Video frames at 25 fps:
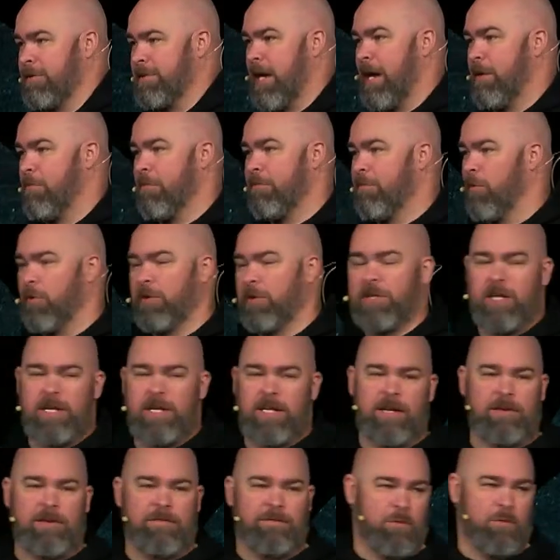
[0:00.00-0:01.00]
time. We've only done
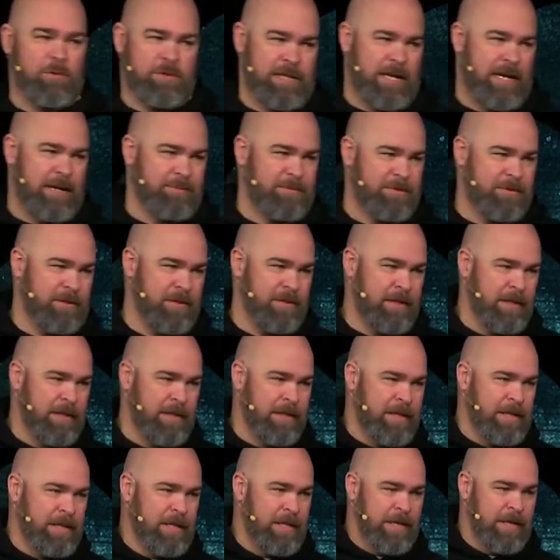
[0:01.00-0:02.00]
it like 4 times.
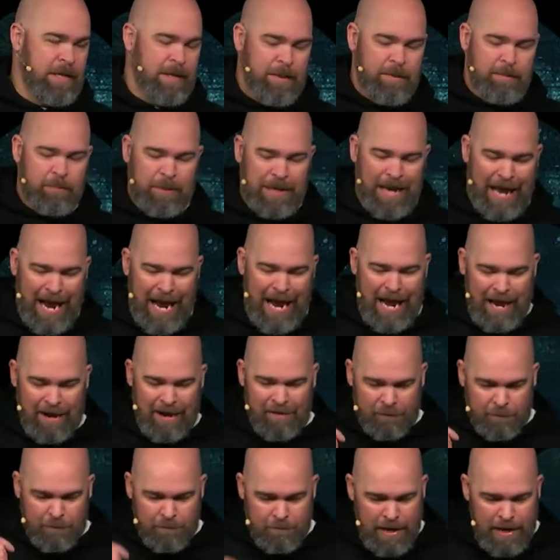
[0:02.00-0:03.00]
But I
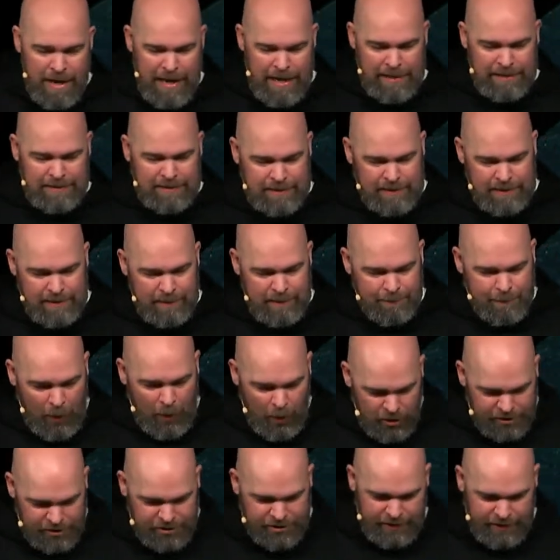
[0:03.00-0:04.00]
have met,
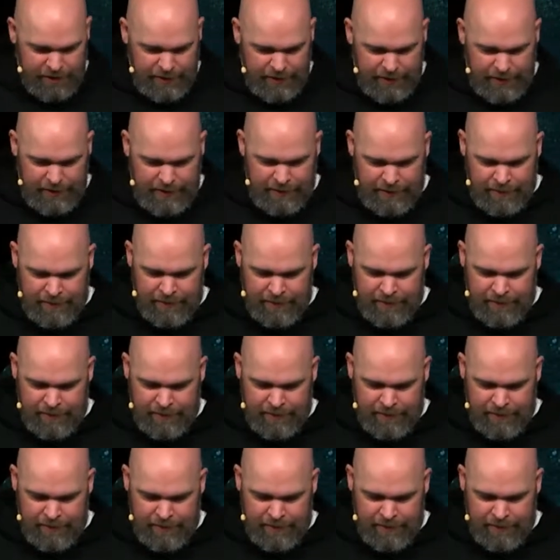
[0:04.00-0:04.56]
personally,